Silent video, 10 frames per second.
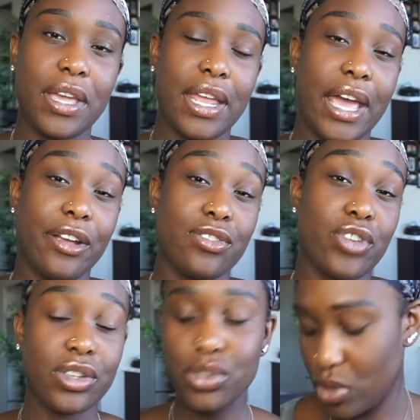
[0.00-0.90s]
can get it at your
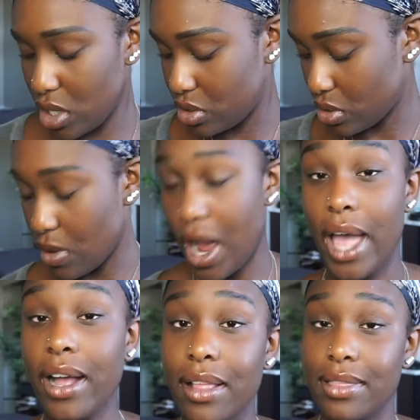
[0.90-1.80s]
drugstore. So
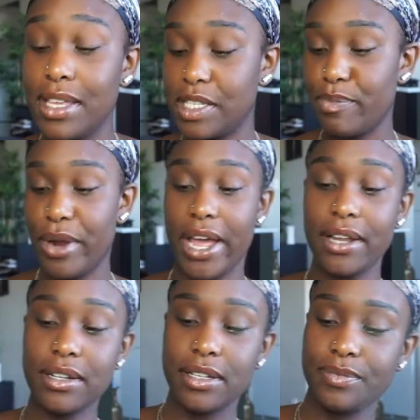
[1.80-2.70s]
I got this
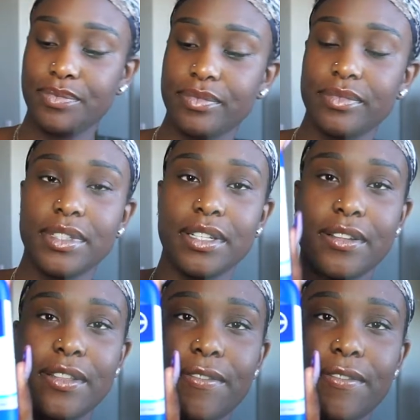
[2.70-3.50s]
brand, the